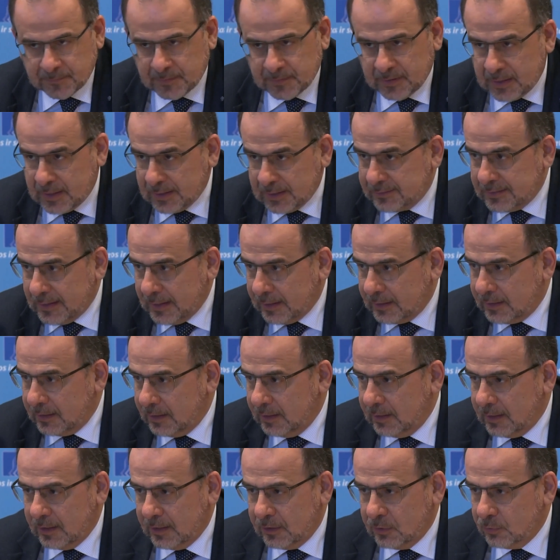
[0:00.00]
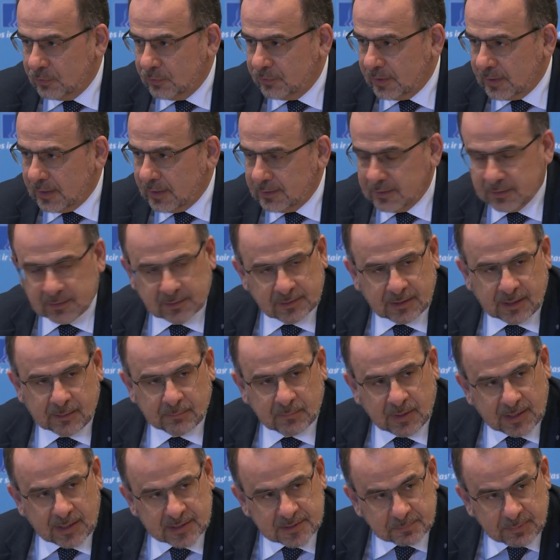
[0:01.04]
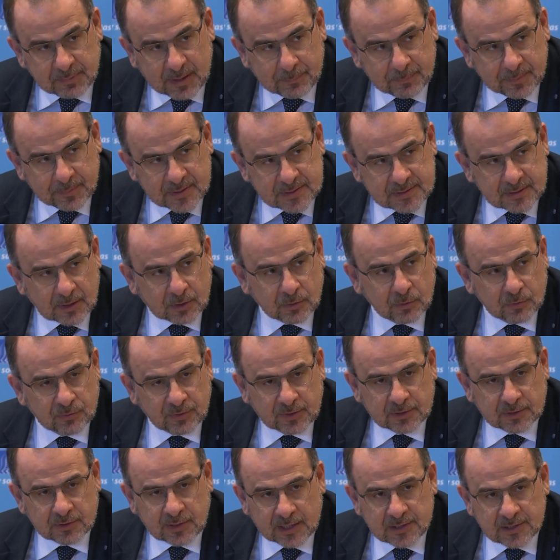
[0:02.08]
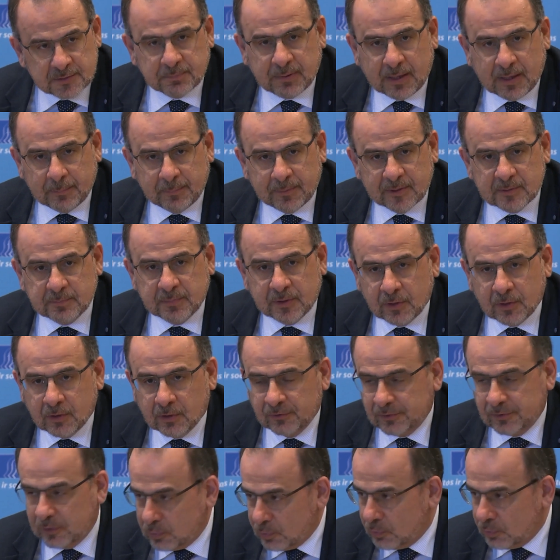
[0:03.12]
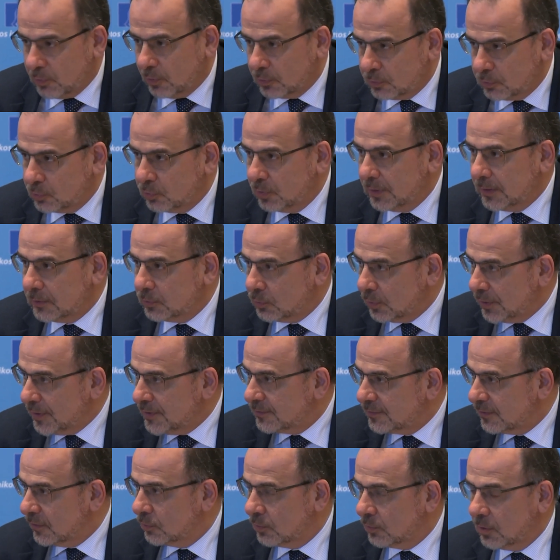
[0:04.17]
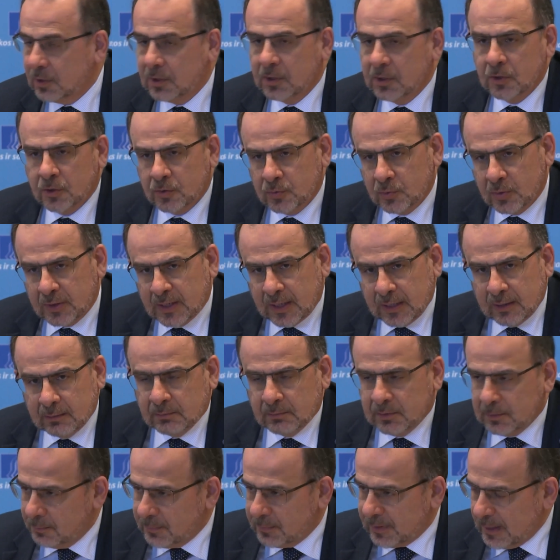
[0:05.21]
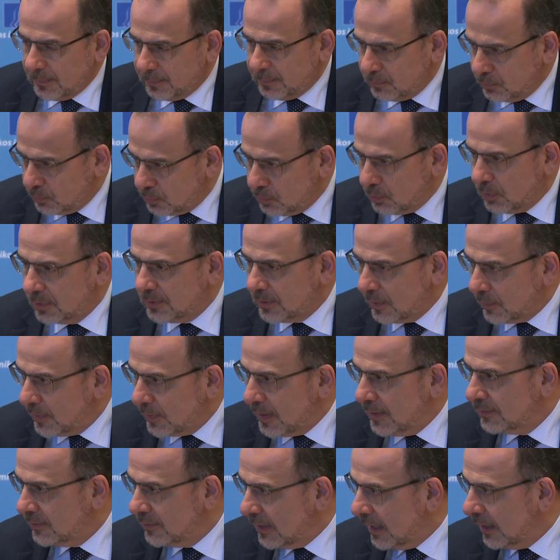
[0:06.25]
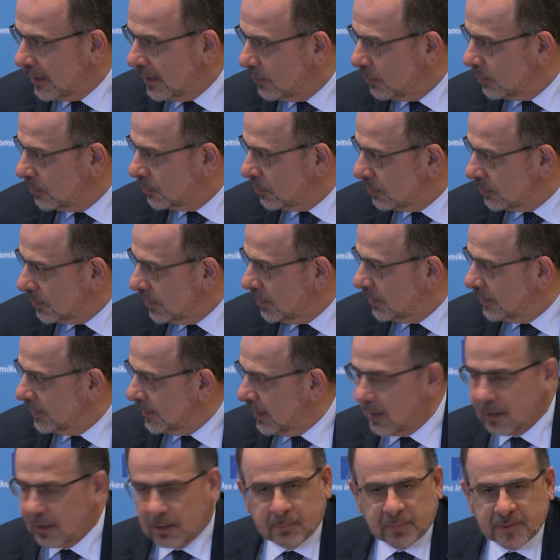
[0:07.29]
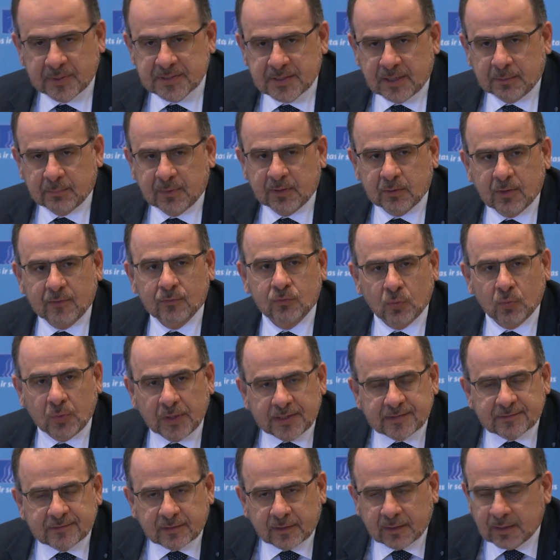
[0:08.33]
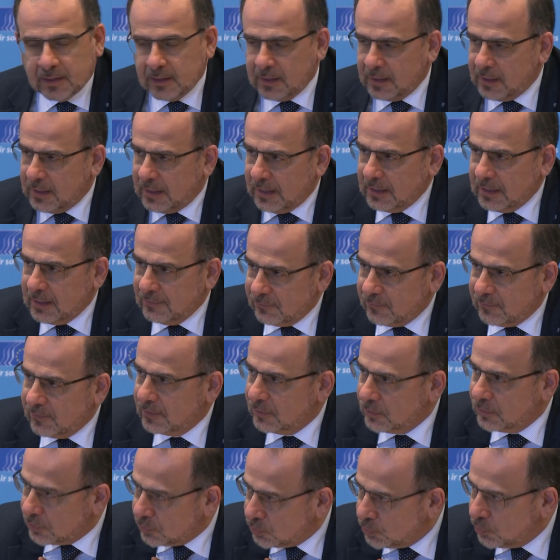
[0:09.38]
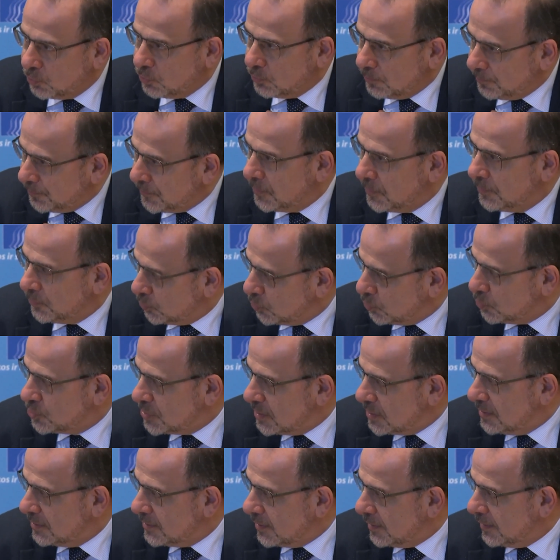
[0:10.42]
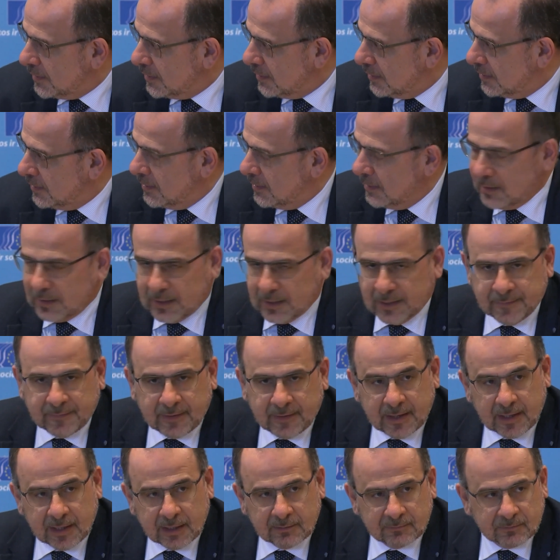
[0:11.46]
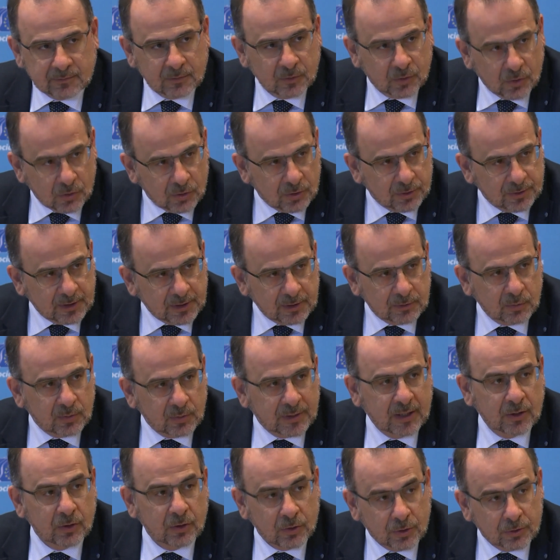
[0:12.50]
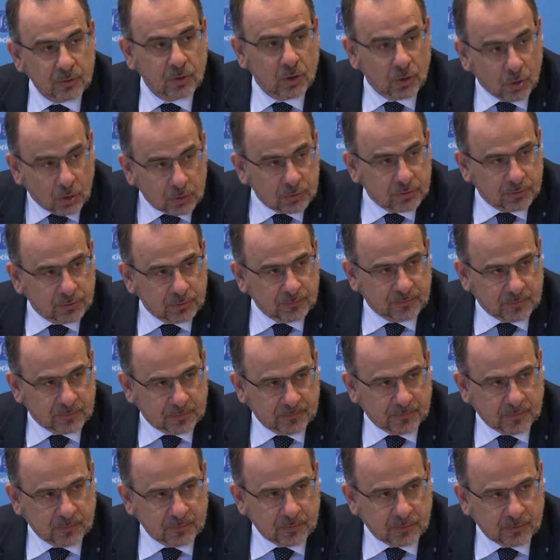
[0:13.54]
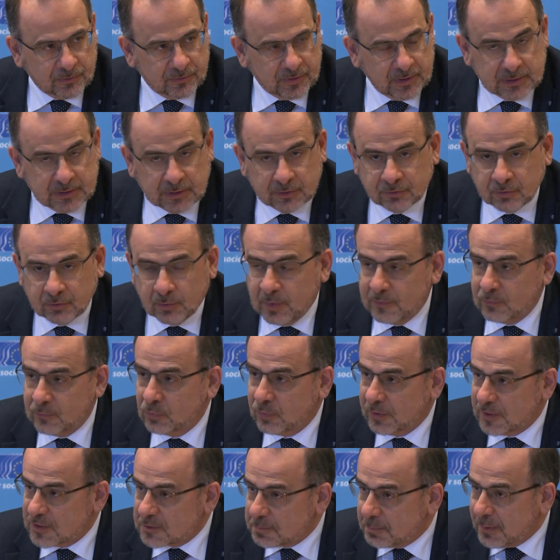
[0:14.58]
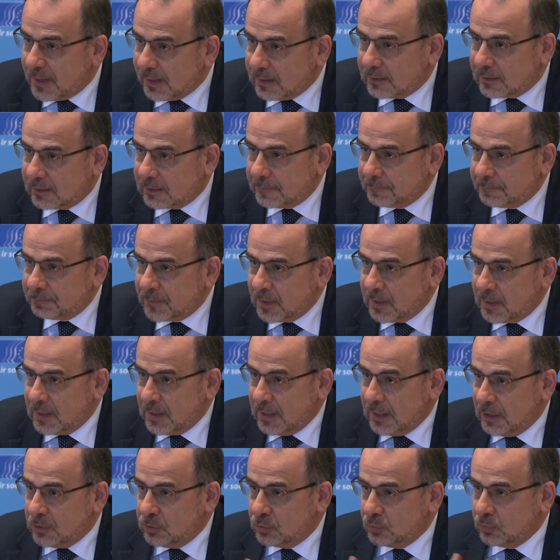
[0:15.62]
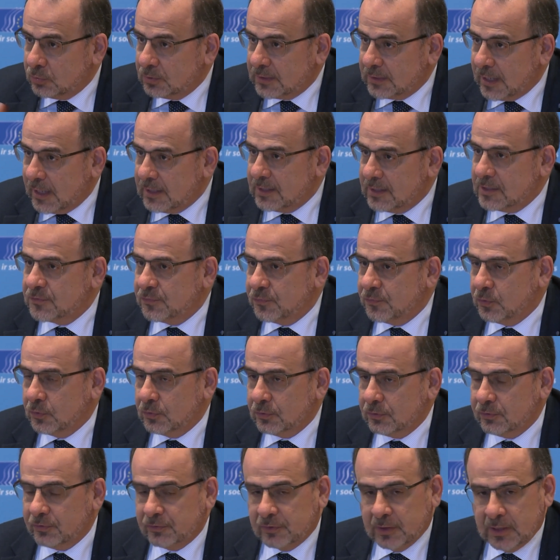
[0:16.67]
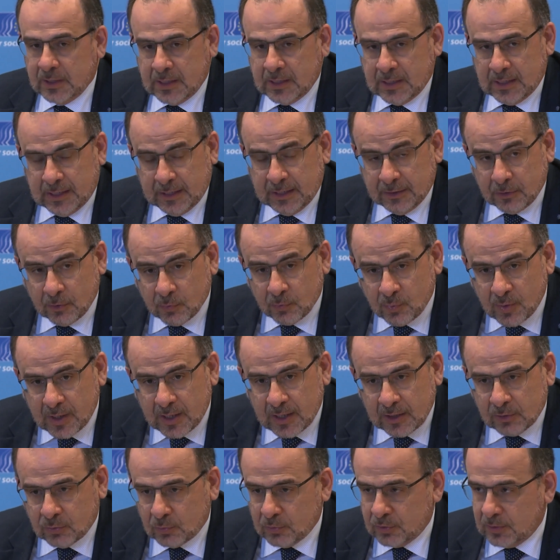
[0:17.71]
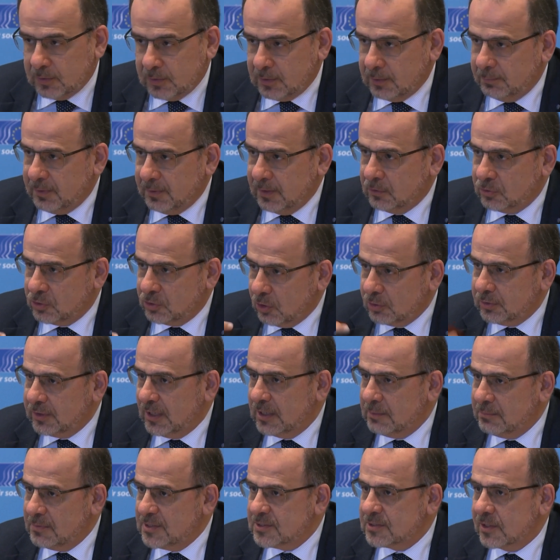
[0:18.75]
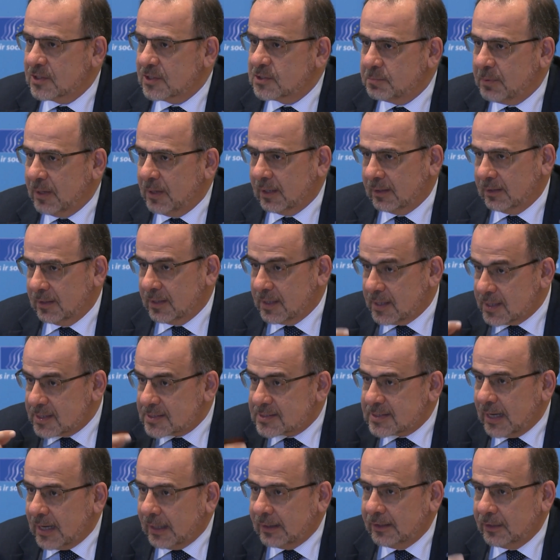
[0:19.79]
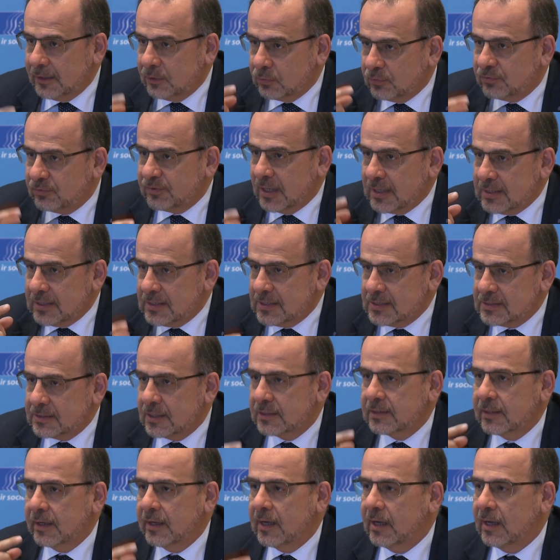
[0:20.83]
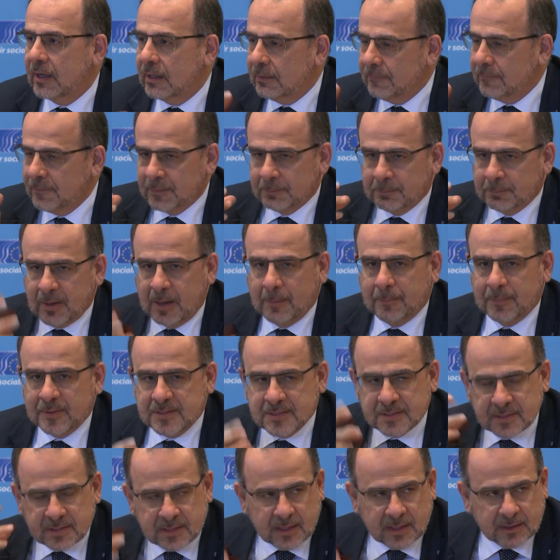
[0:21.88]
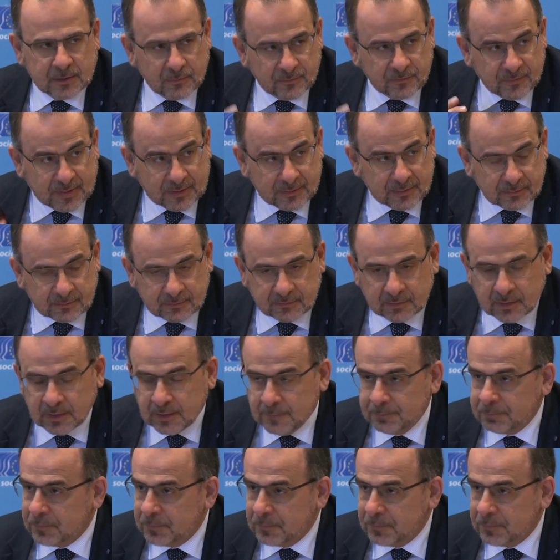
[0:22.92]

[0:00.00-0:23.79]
they are attacking and using them as puppets, accusing them as puppets because they do not want to, li to listen to. You can perhaps do not agree entirely with what they are representing, but you have to listen. I have uh, two, two children, and I have learned that you can learn a lot from, from your children. So we have to respect and to take this force. And the way to be totally misrespecting is exactly to say this, that they are puppets in the end of others.